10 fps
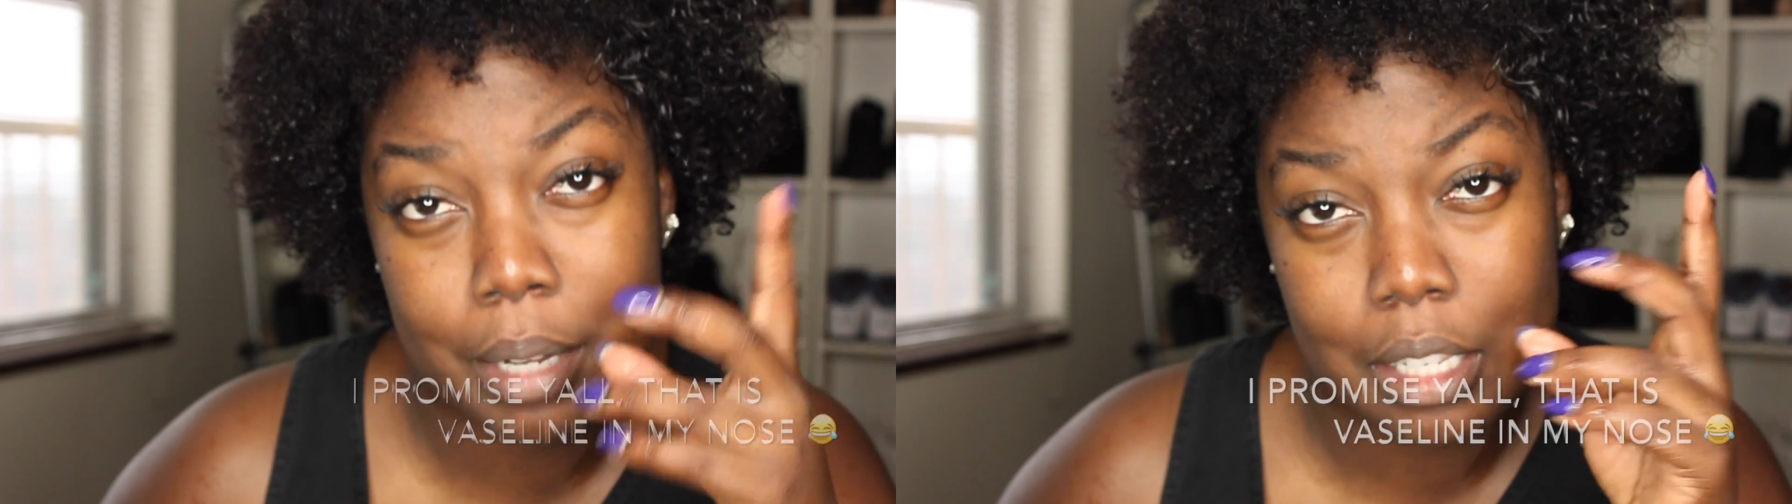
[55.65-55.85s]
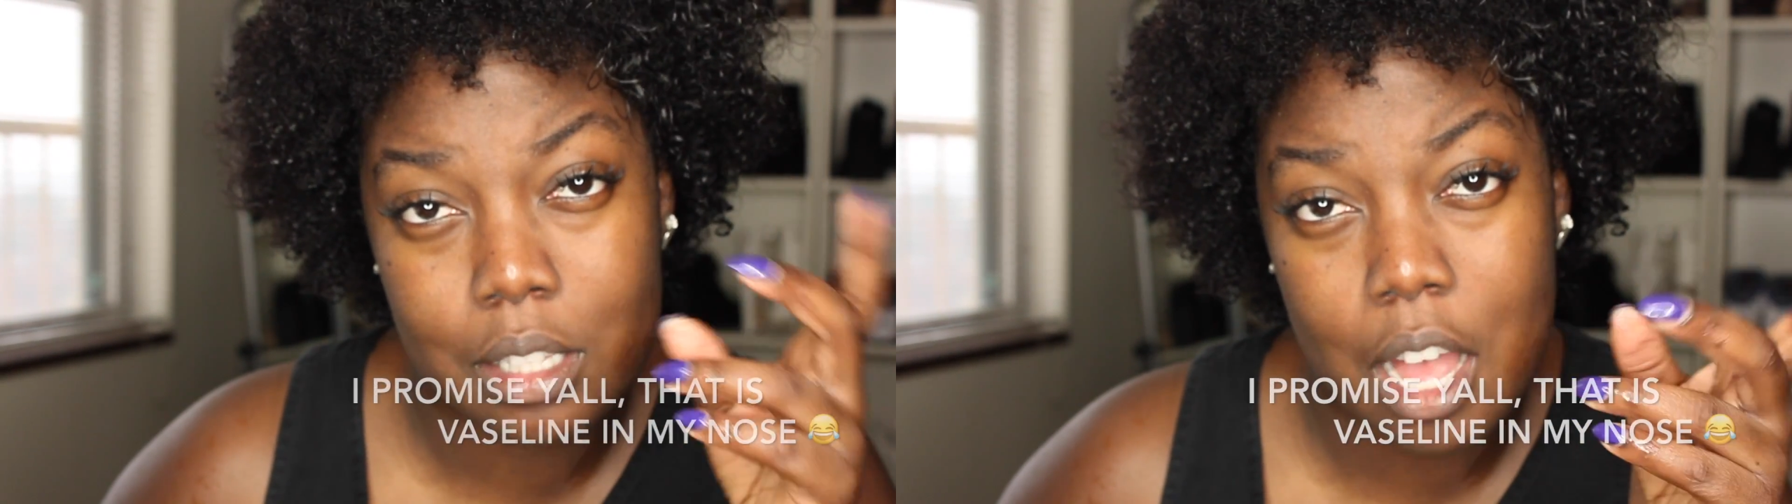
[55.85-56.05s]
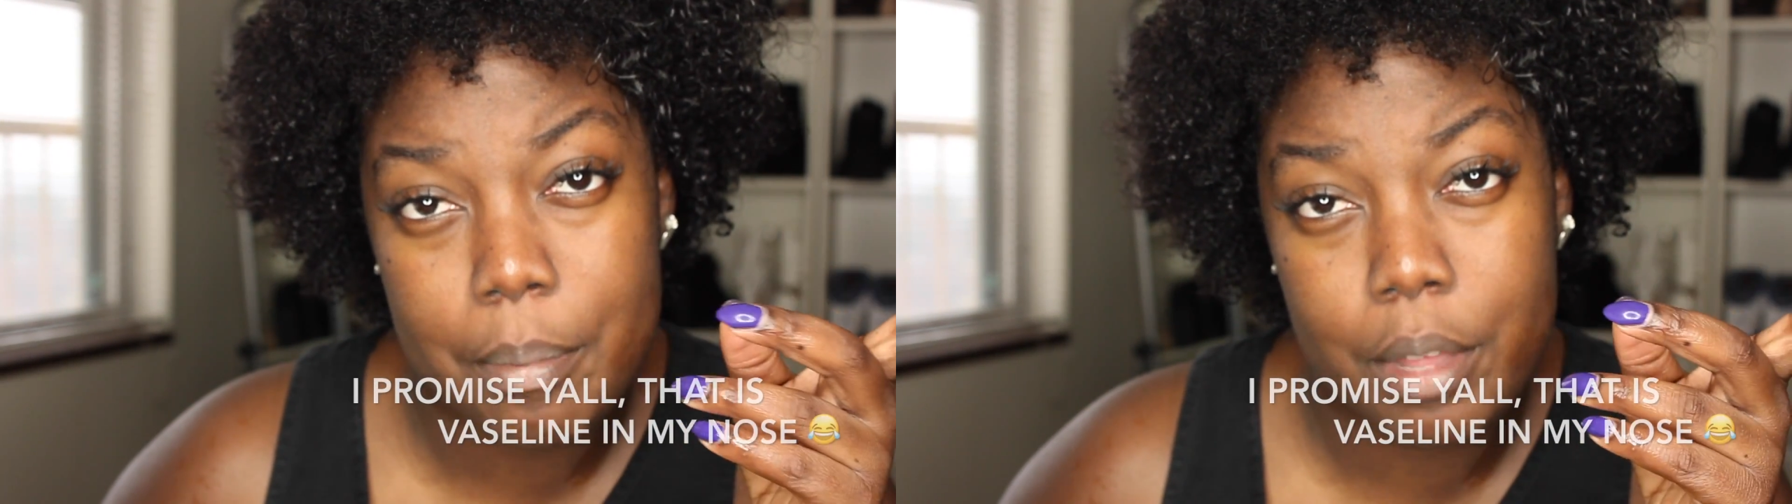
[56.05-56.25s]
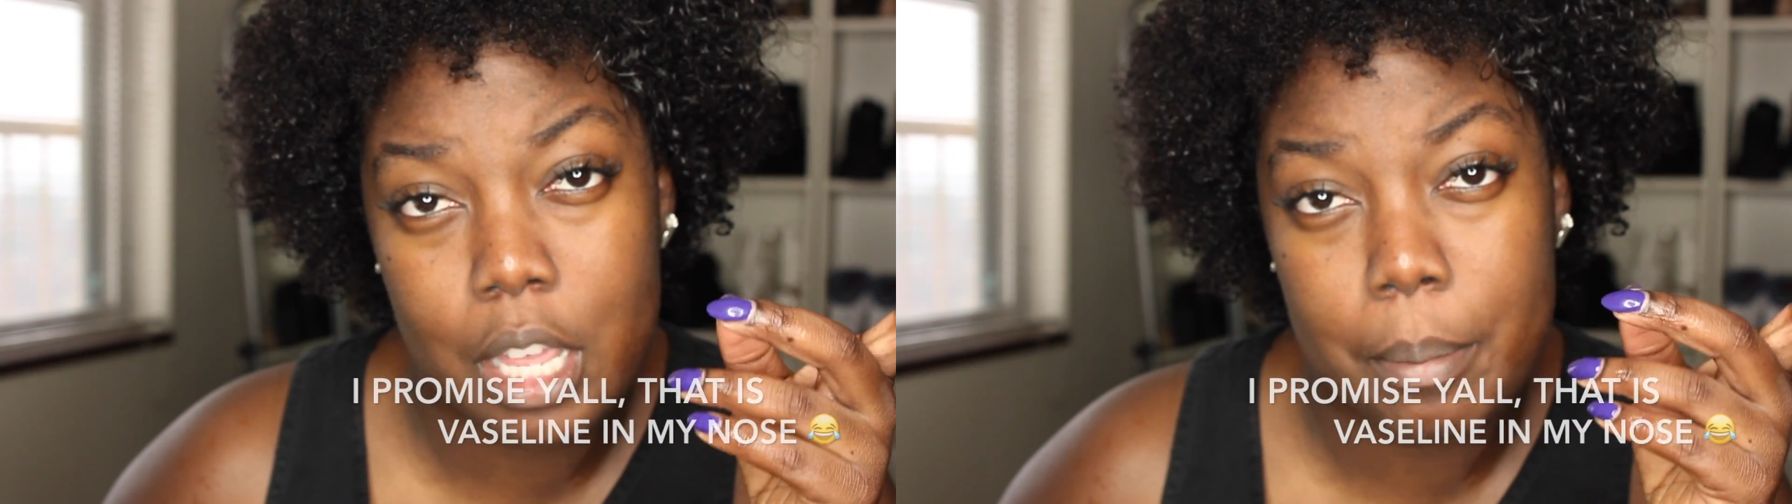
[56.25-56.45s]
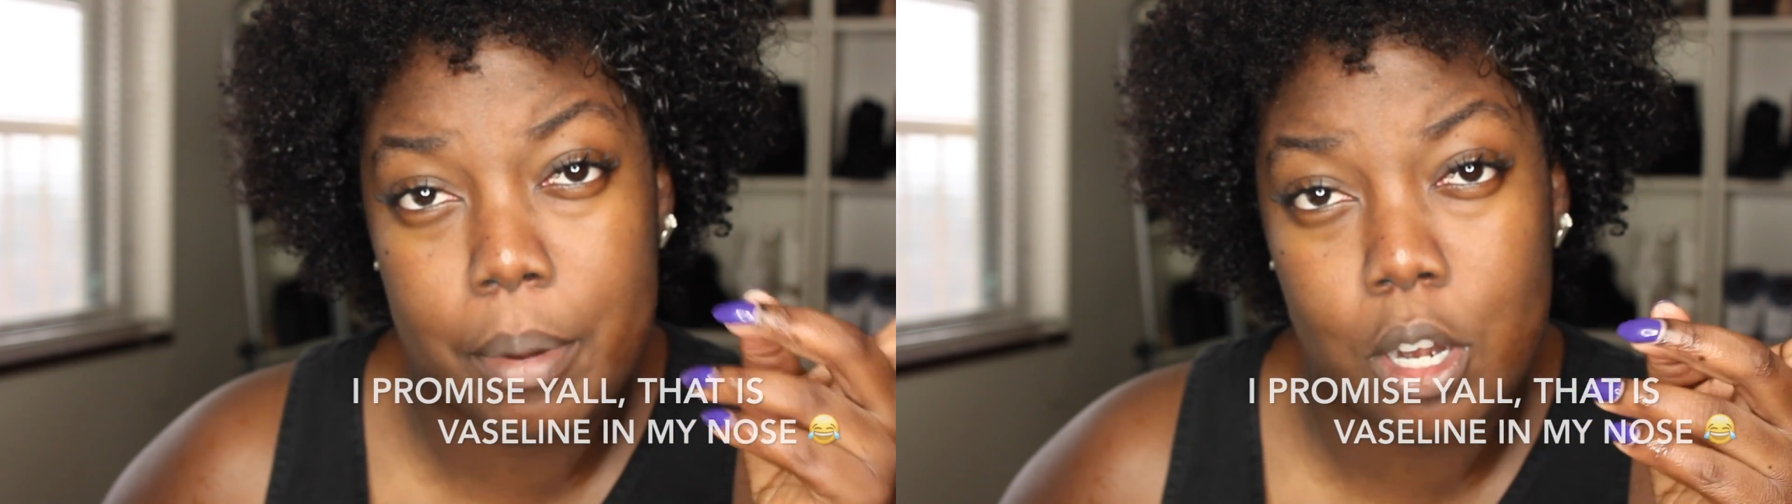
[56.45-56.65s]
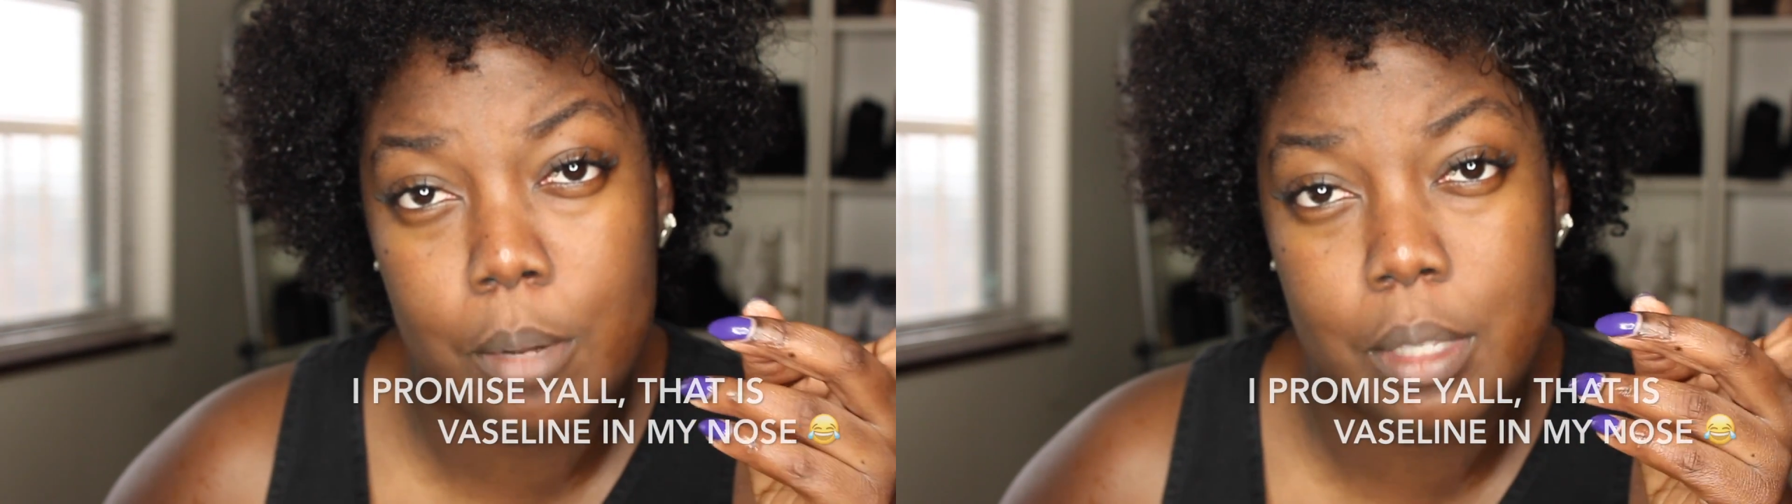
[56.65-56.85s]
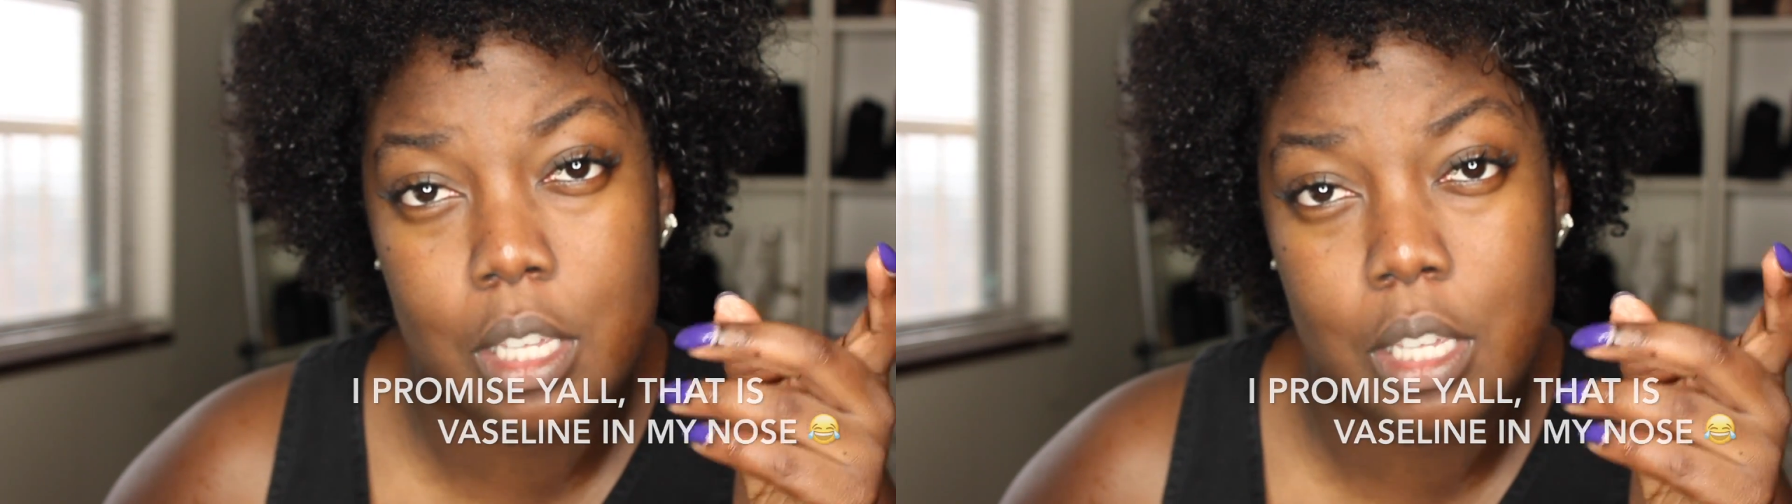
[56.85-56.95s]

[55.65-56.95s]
but I stopped putting perms